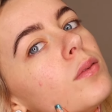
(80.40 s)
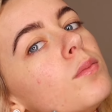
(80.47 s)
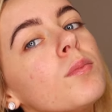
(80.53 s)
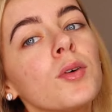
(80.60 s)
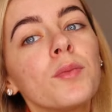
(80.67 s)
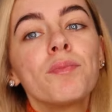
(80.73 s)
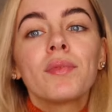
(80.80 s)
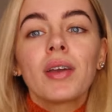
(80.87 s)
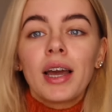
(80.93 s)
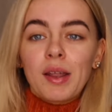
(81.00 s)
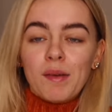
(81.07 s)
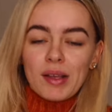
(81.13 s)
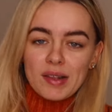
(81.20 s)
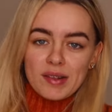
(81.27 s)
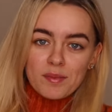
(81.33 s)
But
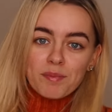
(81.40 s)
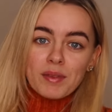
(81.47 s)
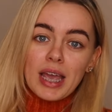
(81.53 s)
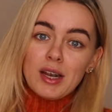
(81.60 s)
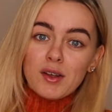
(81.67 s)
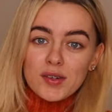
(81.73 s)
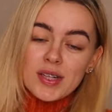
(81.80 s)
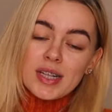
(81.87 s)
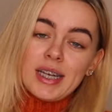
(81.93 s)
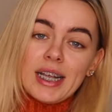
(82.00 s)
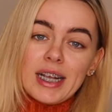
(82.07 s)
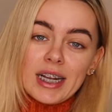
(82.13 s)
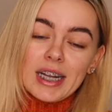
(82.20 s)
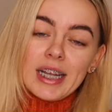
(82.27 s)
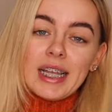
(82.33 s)
anyways, it looks
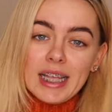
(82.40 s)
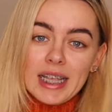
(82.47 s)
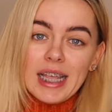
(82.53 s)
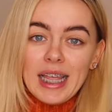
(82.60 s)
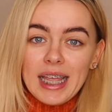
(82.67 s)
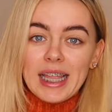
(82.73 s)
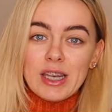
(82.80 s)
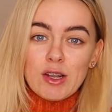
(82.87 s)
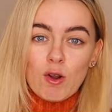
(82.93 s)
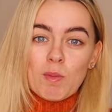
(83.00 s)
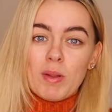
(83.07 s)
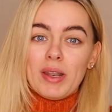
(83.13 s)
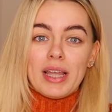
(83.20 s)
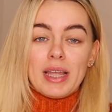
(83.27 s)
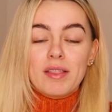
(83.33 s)
clear in
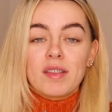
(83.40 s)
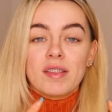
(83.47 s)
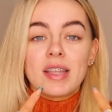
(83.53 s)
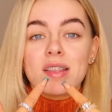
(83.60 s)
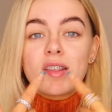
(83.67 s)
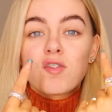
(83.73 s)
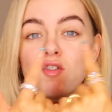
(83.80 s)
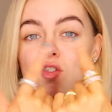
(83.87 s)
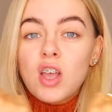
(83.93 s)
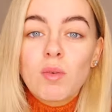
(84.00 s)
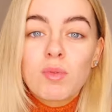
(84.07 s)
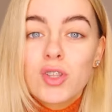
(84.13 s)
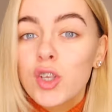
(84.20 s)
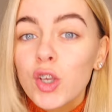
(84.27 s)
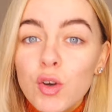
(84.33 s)
normal light. This has just
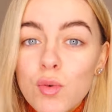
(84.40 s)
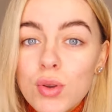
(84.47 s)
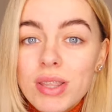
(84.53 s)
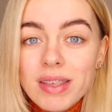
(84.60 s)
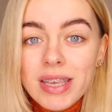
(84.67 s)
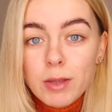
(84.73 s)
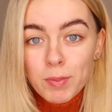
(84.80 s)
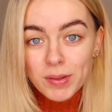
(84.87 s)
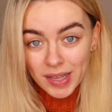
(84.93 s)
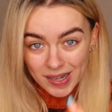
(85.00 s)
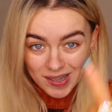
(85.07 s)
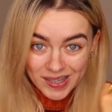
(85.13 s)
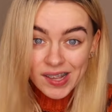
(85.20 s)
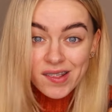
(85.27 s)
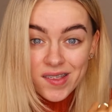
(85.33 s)
gone too deep. It's like a
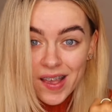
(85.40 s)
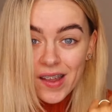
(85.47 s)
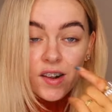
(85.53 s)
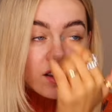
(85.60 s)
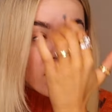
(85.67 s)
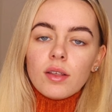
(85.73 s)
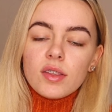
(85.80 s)
skin scanner.